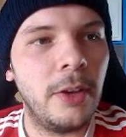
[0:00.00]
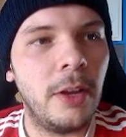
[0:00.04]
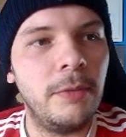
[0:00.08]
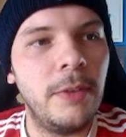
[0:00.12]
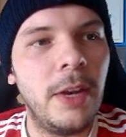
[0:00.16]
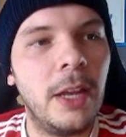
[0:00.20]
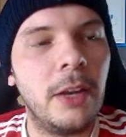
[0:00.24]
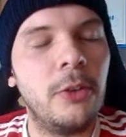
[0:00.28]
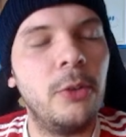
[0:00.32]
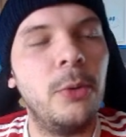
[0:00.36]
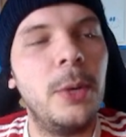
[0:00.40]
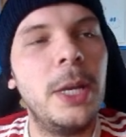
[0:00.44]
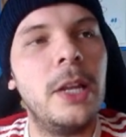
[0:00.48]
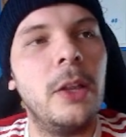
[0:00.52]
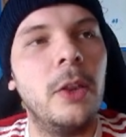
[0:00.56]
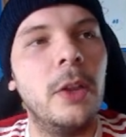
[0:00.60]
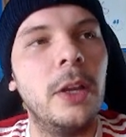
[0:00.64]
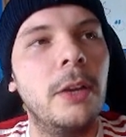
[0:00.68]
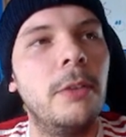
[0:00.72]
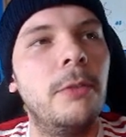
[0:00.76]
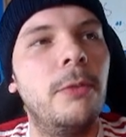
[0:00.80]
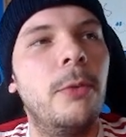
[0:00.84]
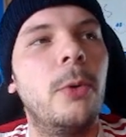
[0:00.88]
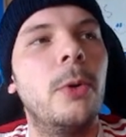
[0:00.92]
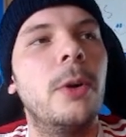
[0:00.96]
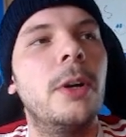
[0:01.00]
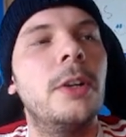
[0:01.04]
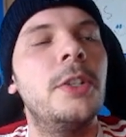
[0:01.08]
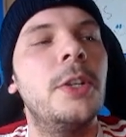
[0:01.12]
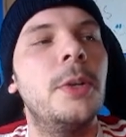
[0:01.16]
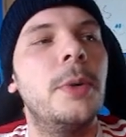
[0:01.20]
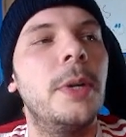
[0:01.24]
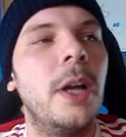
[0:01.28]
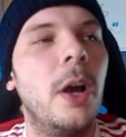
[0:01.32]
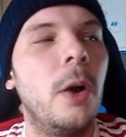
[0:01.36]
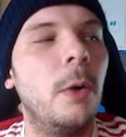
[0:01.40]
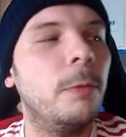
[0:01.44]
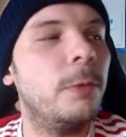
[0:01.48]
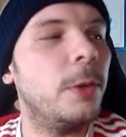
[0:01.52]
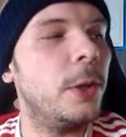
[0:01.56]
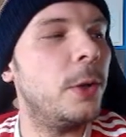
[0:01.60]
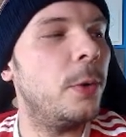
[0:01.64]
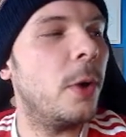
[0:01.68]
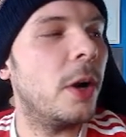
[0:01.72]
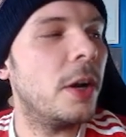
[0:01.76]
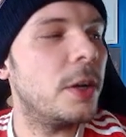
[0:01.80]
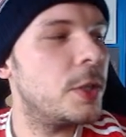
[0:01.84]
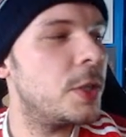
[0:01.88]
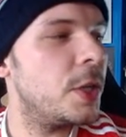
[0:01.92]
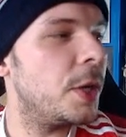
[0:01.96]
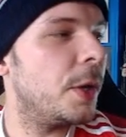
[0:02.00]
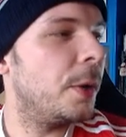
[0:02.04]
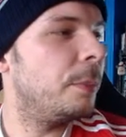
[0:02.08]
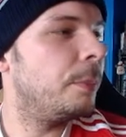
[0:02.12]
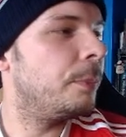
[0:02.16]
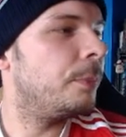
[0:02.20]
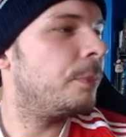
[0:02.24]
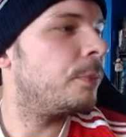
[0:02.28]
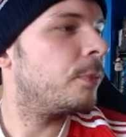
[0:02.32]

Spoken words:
stuff next week. Looking forward to it. Hopefully you are too.